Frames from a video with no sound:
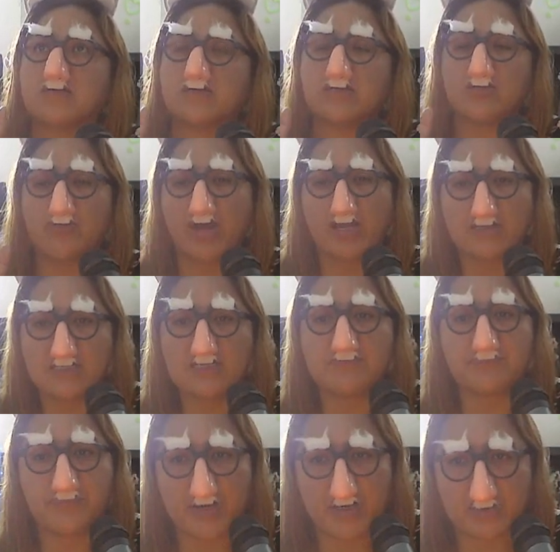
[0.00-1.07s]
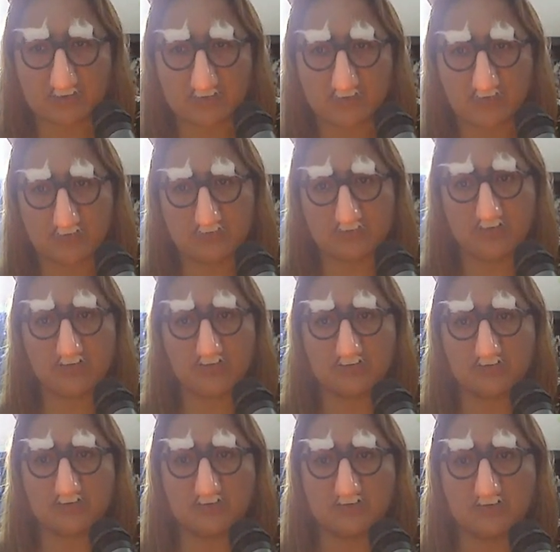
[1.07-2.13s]
your ending part or
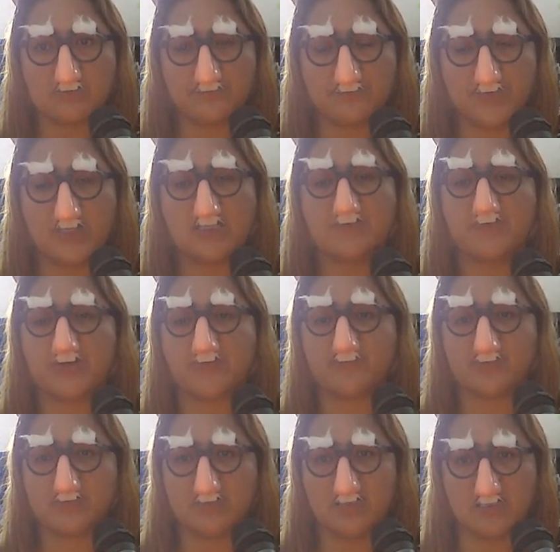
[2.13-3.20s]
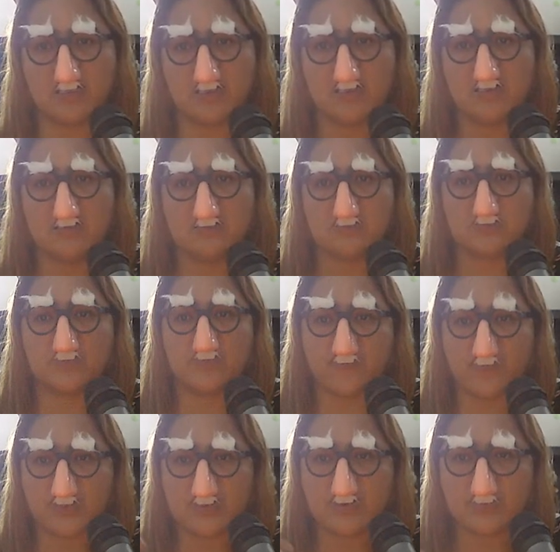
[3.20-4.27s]
the ending part of the day. So
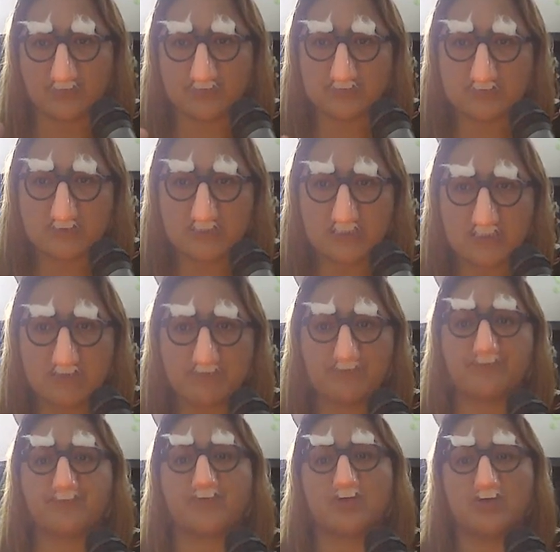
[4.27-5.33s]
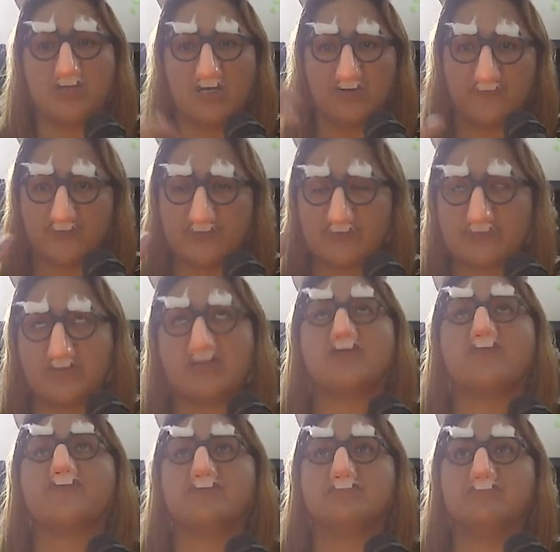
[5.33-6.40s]
before you go to sleep, you have to think
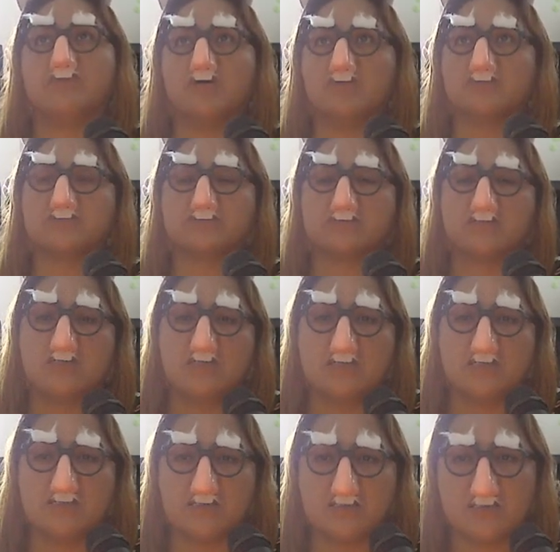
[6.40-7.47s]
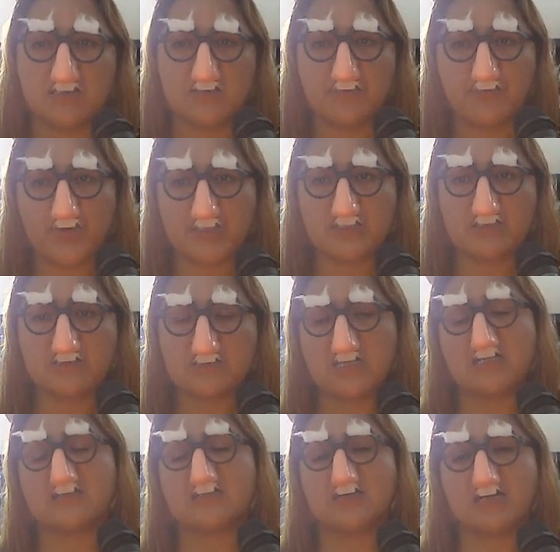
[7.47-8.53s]
of the most important
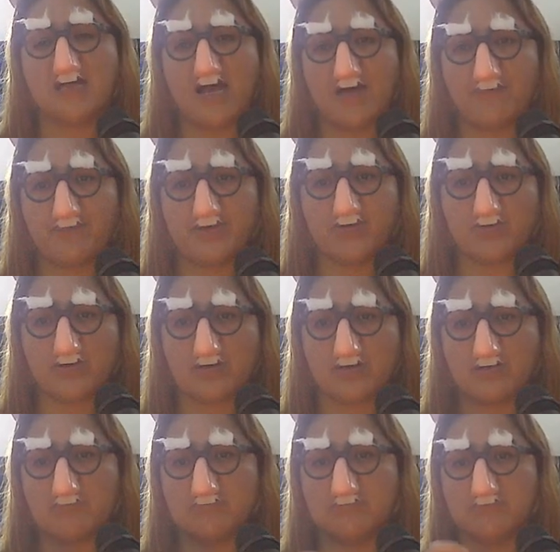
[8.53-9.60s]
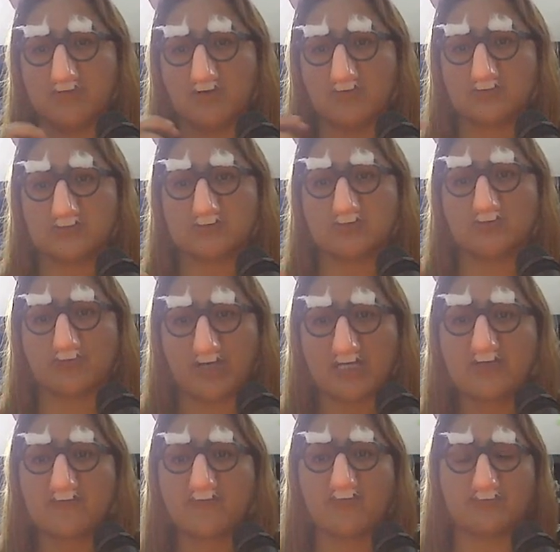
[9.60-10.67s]
thing that happened or most
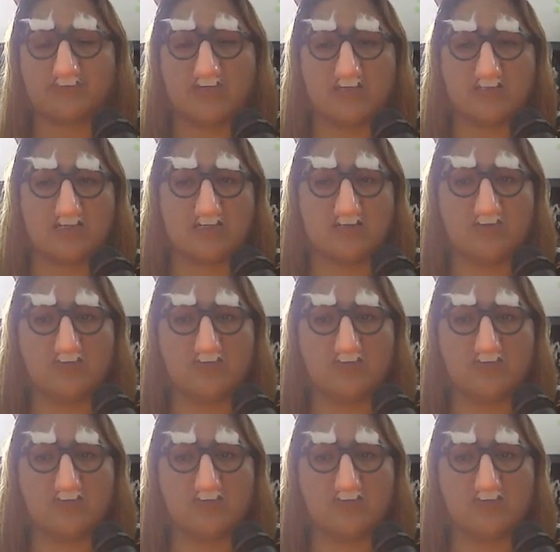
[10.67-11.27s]
grateful thing that